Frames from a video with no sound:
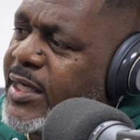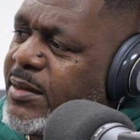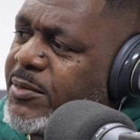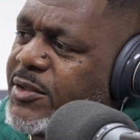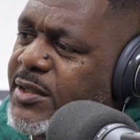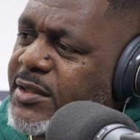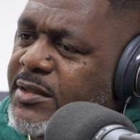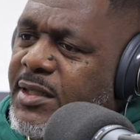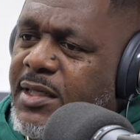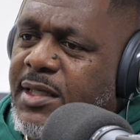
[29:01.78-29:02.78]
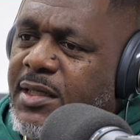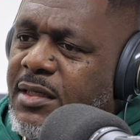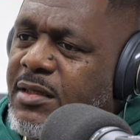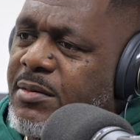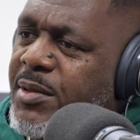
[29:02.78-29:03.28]
came here, they say they
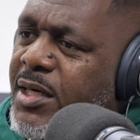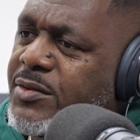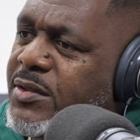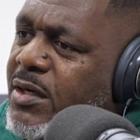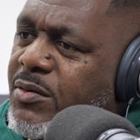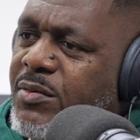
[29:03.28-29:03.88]
love Boss Talk